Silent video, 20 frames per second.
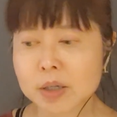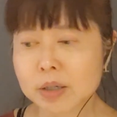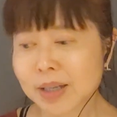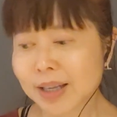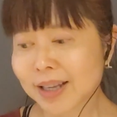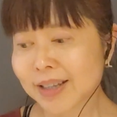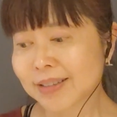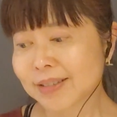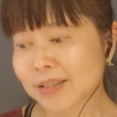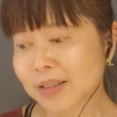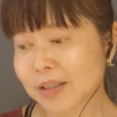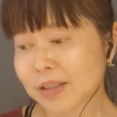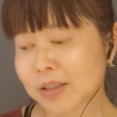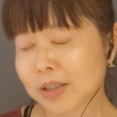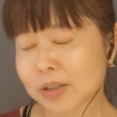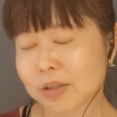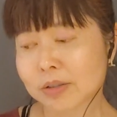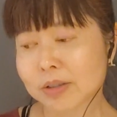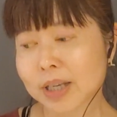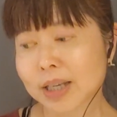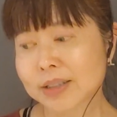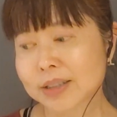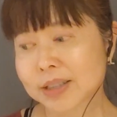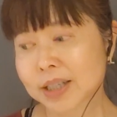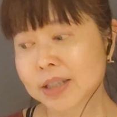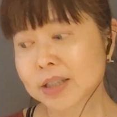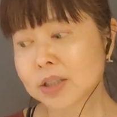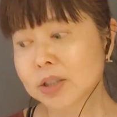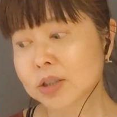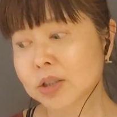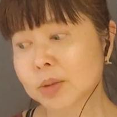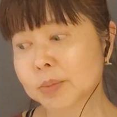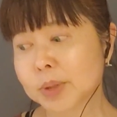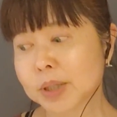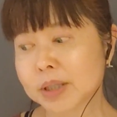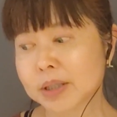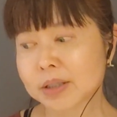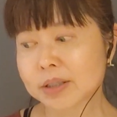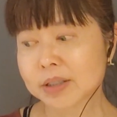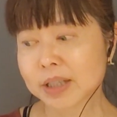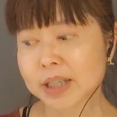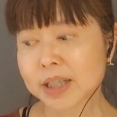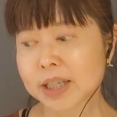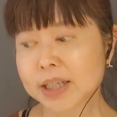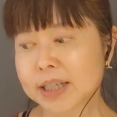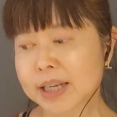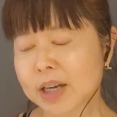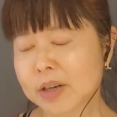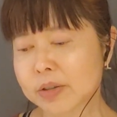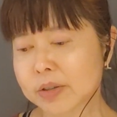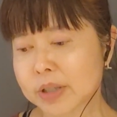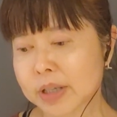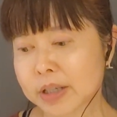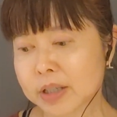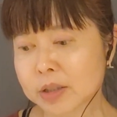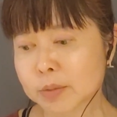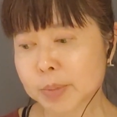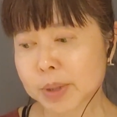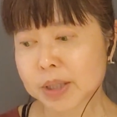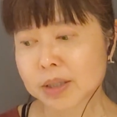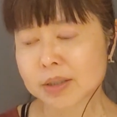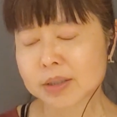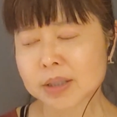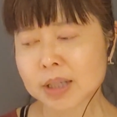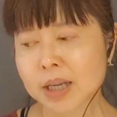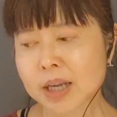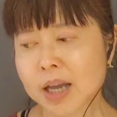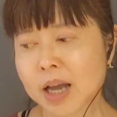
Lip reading: And, that tends to be the thinking nowadays, because